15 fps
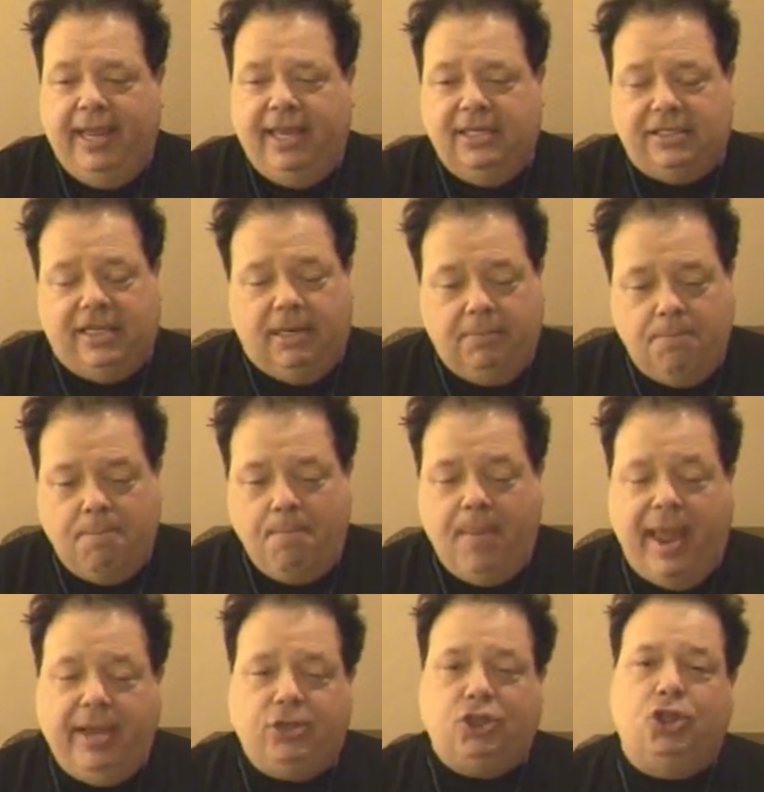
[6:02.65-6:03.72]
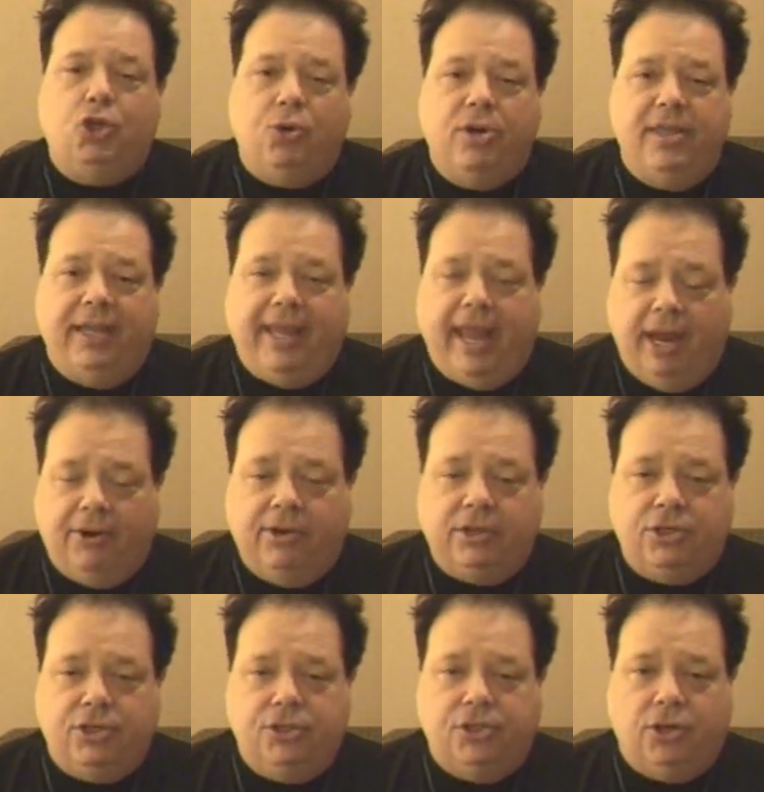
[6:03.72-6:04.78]
he said, make sure the
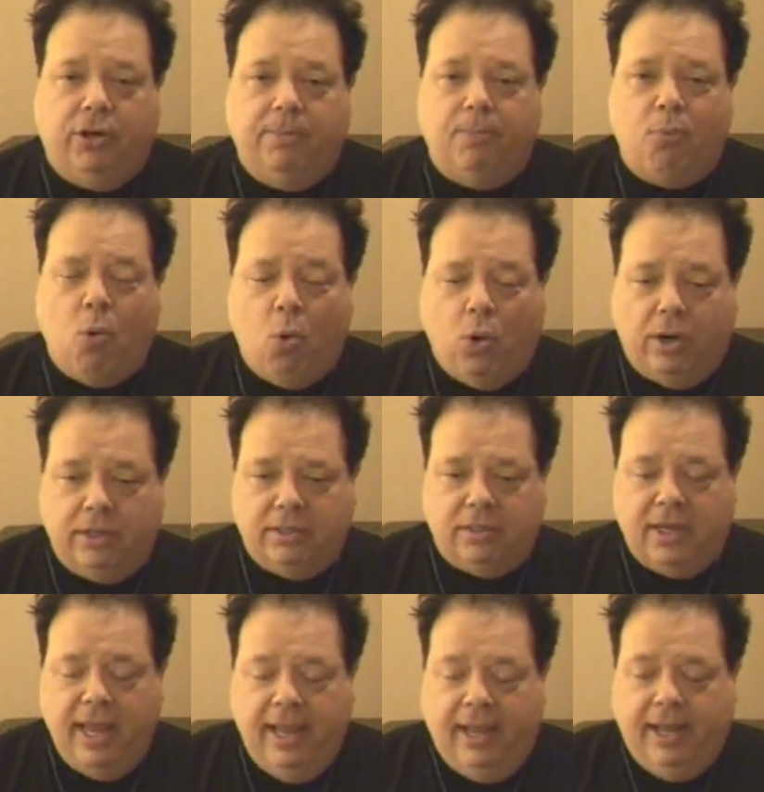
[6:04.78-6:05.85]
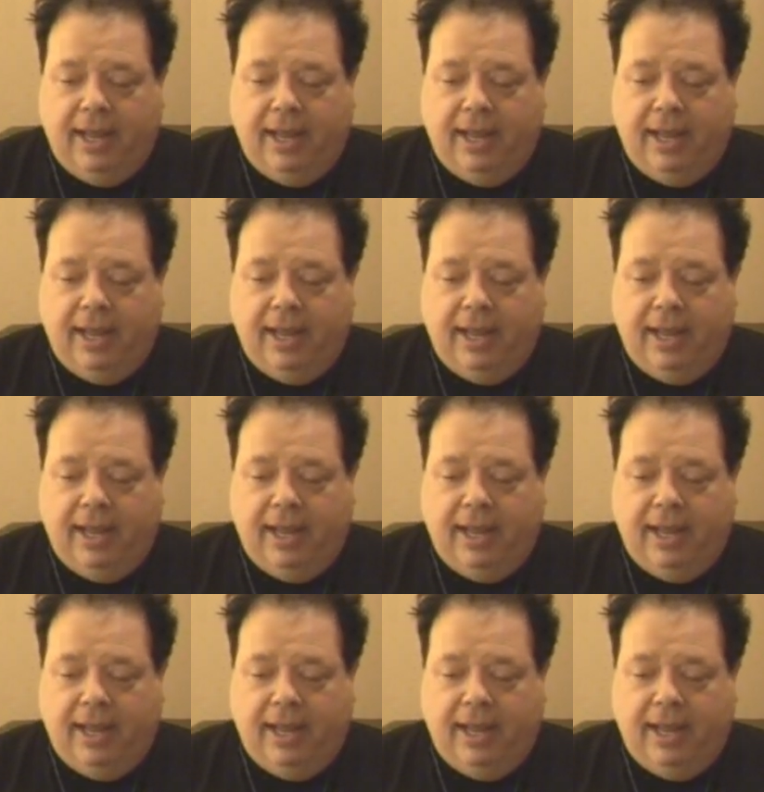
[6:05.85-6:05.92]
characters are important.